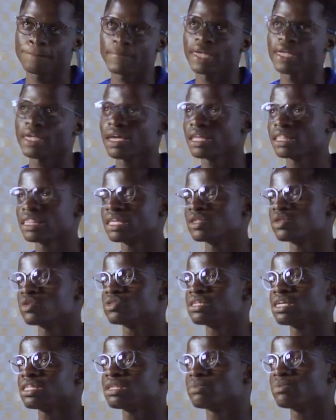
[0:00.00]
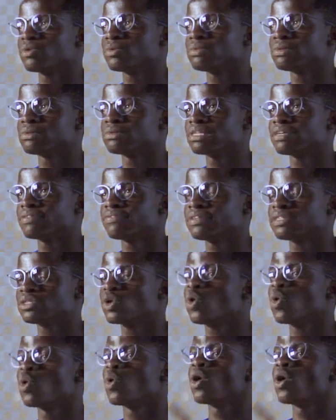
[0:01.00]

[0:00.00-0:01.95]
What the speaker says: Yeah, I think those are the problems of this. Oh,